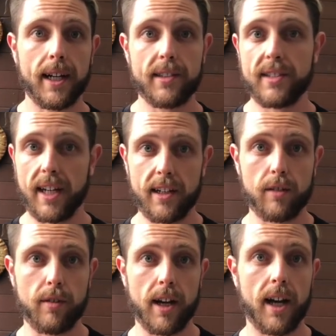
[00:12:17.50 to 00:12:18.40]
standing
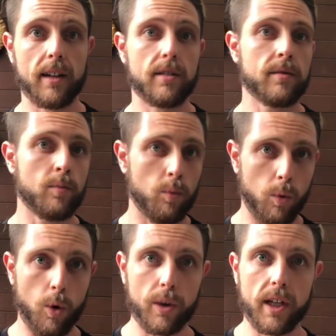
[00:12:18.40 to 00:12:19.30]
around,
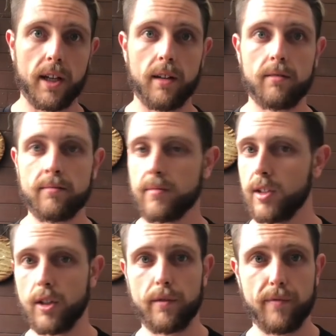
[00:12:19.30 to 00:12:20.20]
walking,
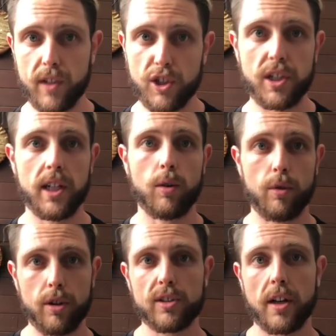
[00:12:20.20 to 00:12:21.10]
you know, fidgeting, all
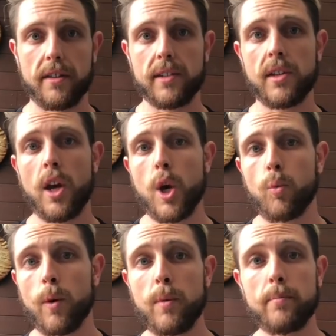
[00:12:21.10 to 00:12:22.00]
those kind of things.
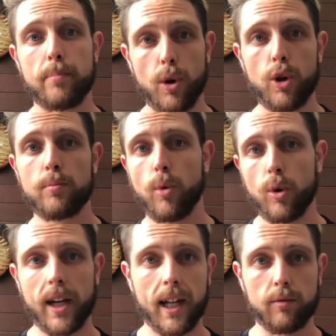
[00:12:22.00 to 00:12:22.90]
When we burn more
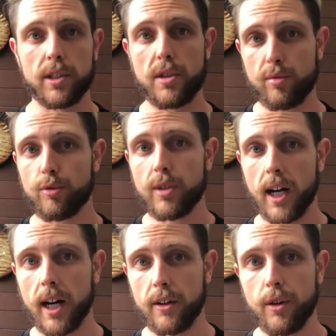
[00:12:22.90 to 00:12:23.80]
calories through
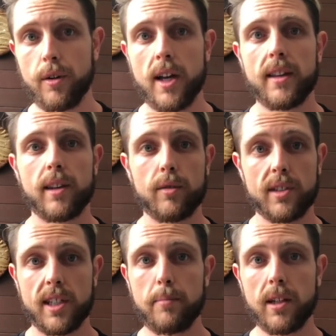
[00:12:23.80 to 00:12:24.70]
cardio, there is
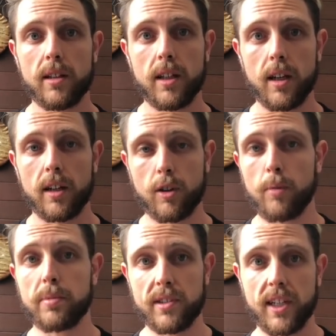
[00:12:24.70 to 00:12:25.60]
typically a
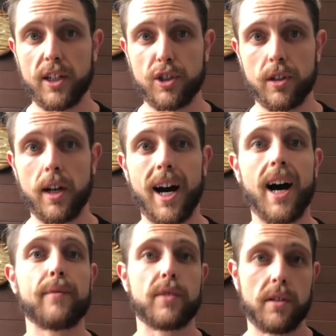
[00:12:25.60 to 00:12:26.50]
compensation
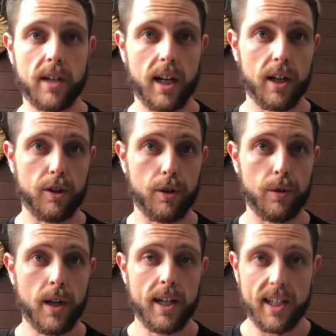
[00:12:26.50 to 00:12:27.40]
after the cardio
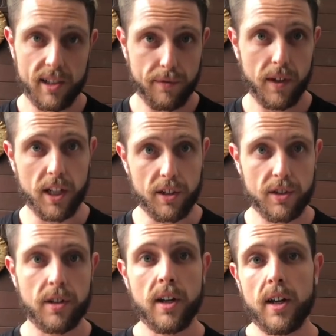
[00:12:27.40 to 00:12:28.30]
is finished.